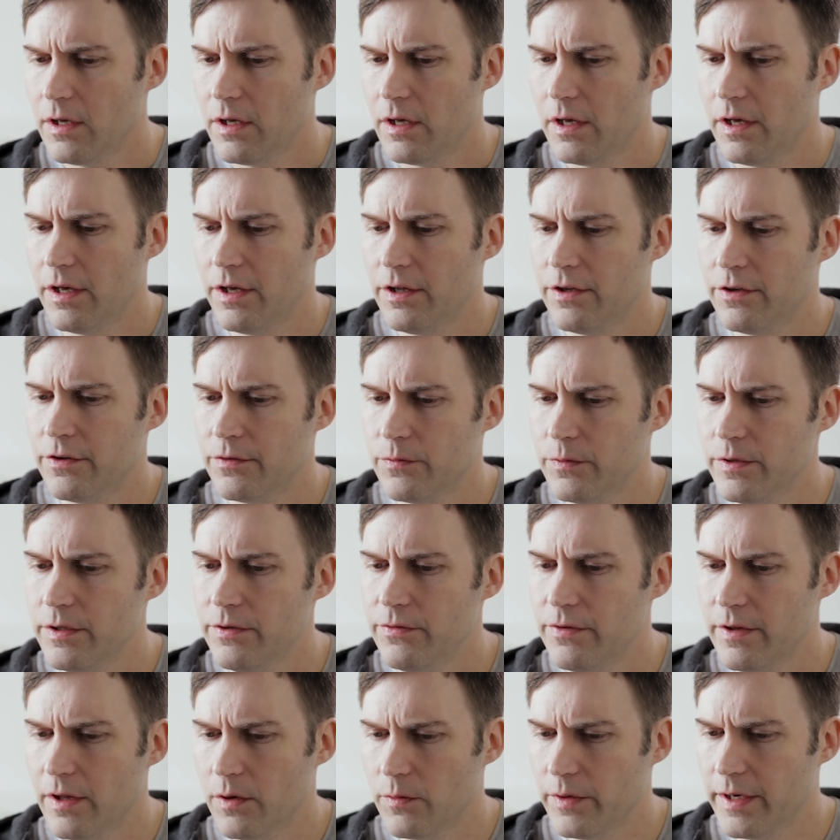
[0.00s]
and we
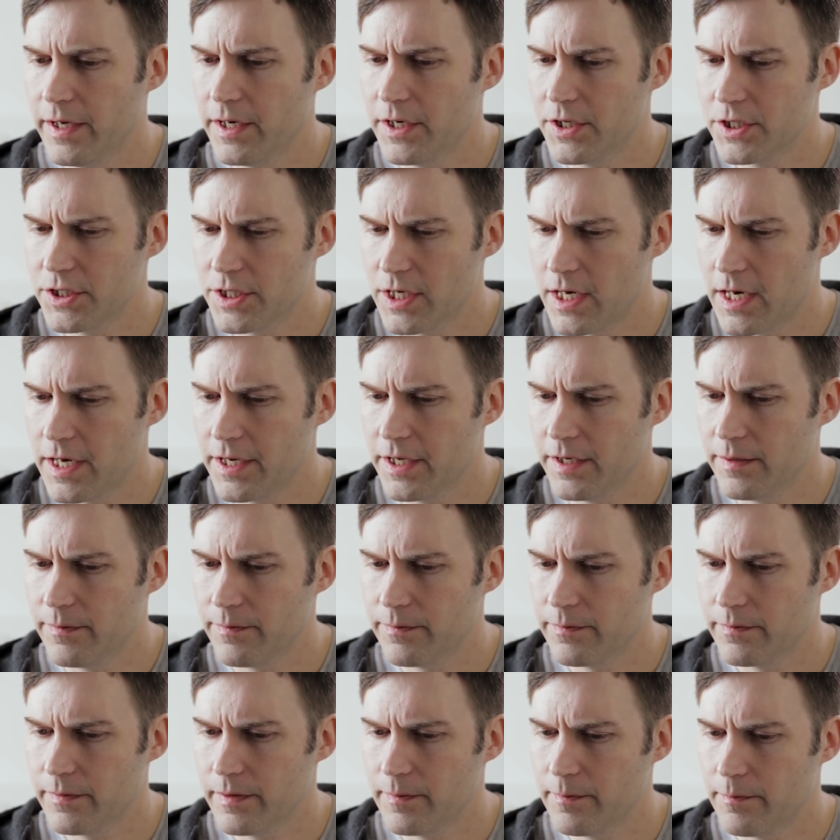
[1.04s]
thought we had a shot at
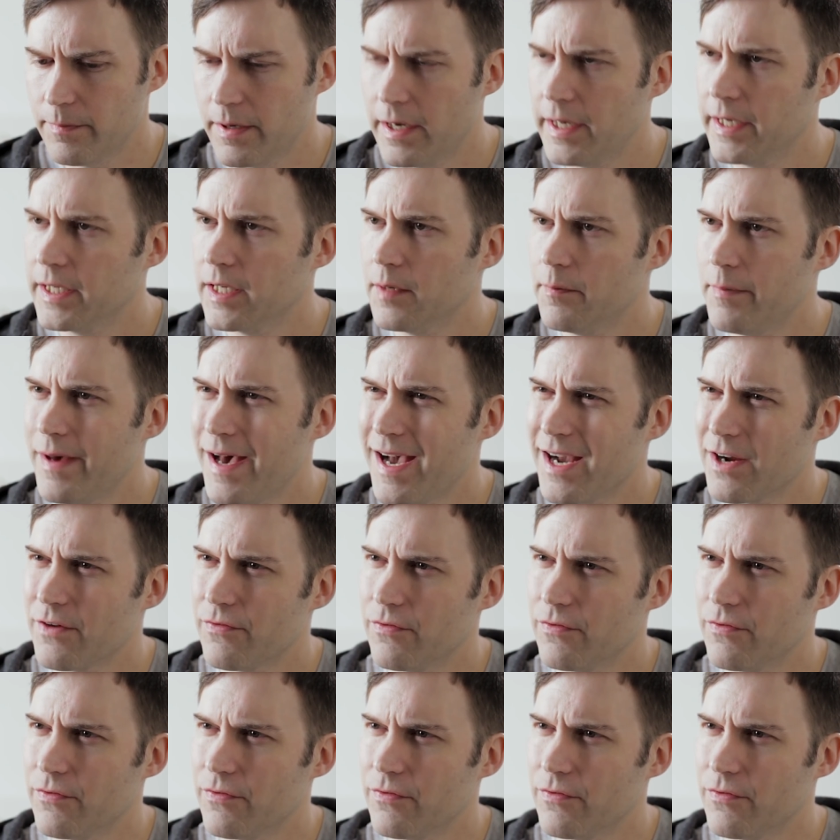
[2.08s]
buying it back